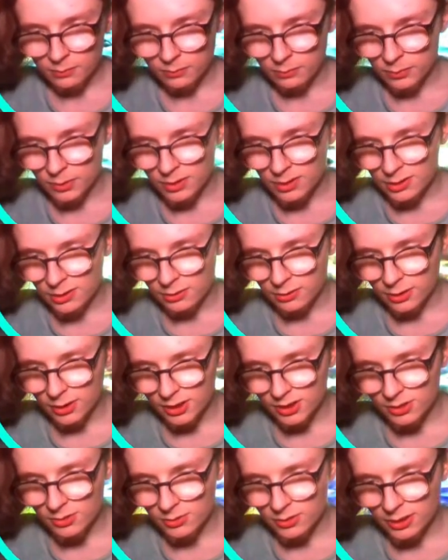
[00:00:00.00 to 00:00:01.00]
When
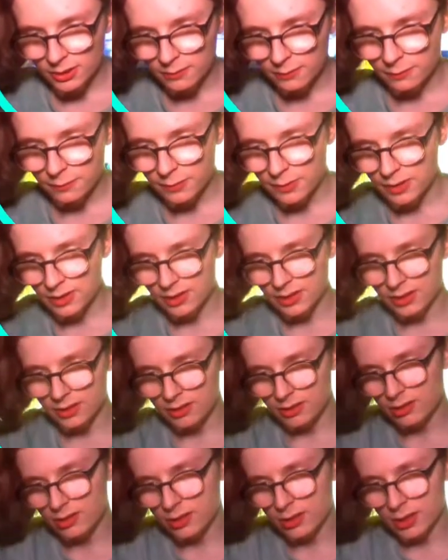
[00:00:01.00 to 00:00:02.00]
Tatsuki
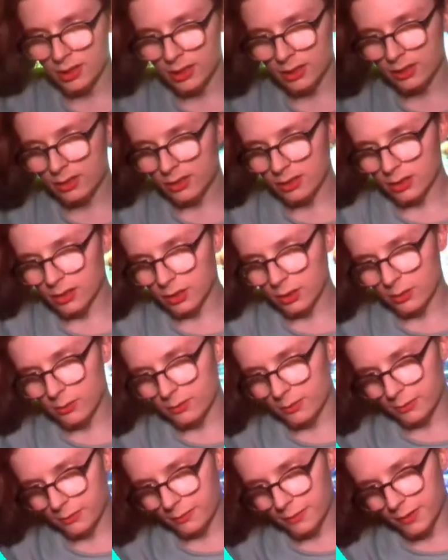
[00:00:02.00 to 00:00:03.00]
finishes
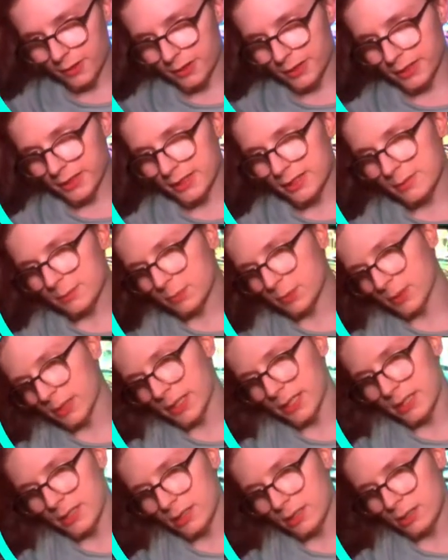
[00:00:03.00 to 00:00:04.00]
overfilling his
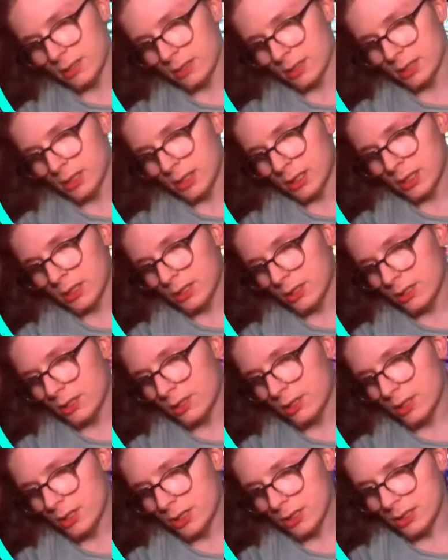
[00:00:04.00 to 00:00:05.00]
plate,
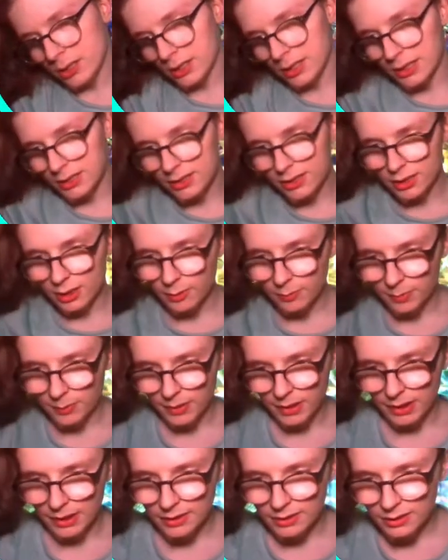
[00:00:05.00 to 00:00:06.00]
Shin gets up
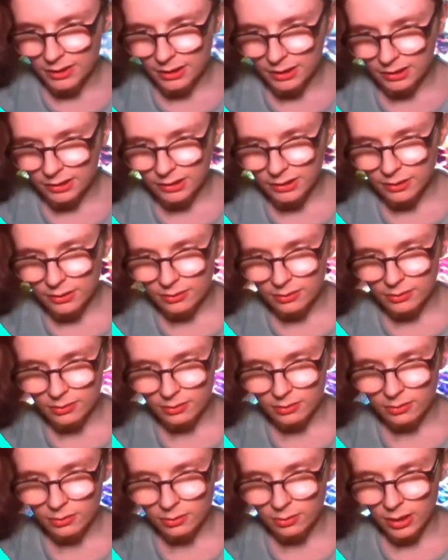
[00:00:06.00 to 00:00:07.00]
and neatly
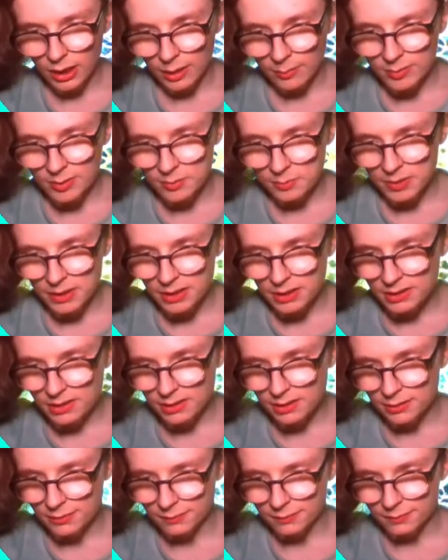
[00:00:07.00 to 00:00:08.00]
grabs
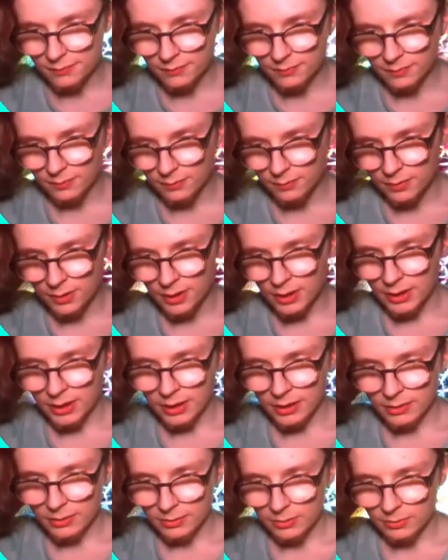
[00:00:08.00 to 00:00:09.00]
pieces
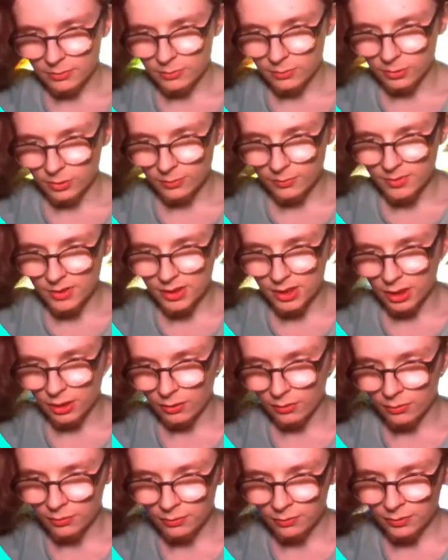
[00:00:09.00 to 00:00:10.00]
for
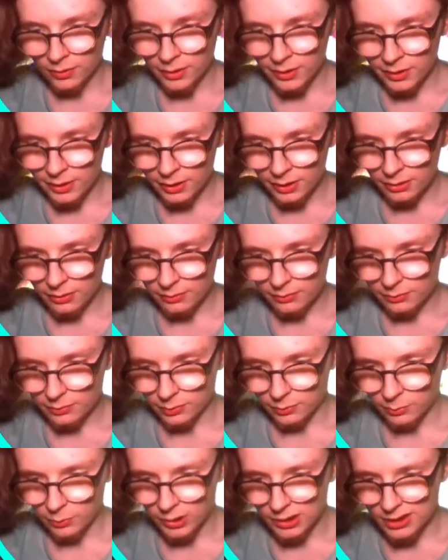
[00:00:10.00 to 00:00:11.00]
himself
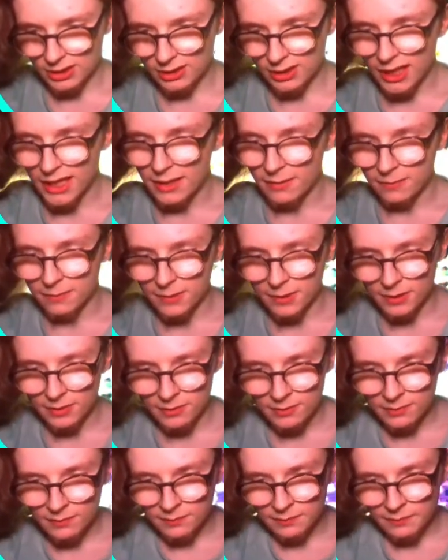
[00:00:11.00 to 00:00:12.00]
from what's left.
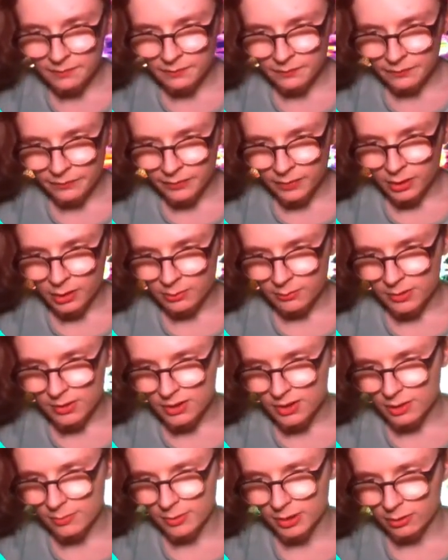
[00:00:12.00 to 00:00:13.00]
My
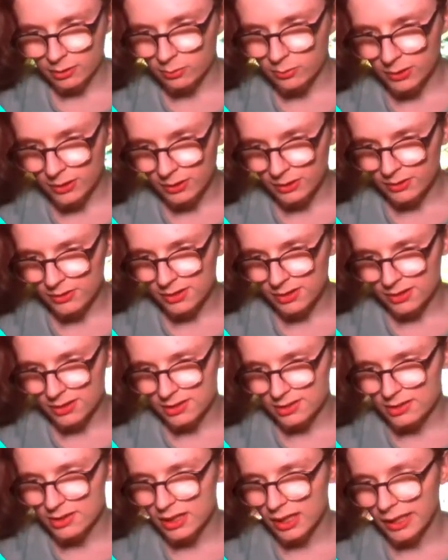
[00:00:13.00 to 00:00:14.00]
stomach growls at
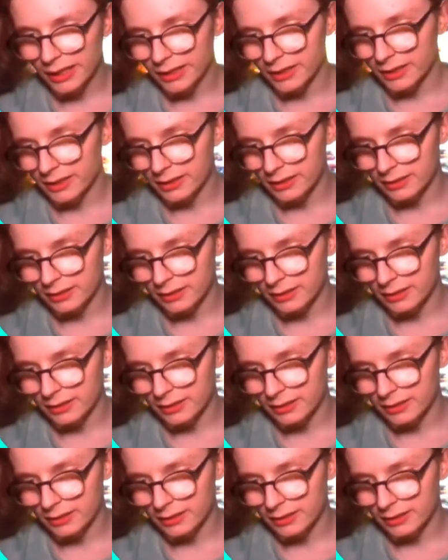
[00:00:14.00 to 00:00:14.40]
the sight.